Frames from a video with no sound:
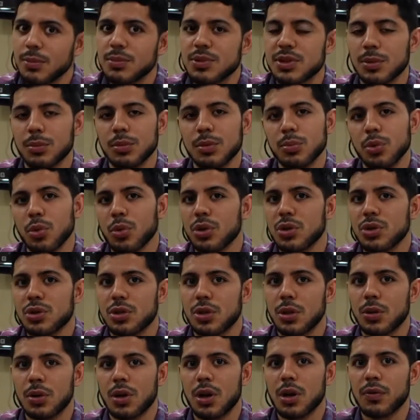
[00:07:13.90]
Some employers
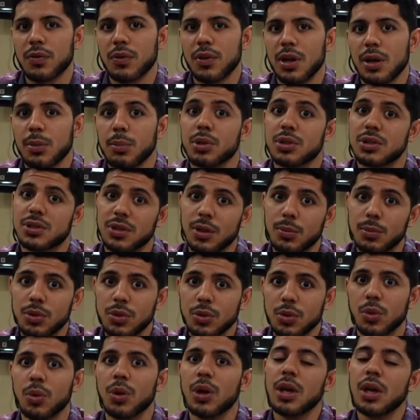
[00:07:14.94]
don't offer that, but some do.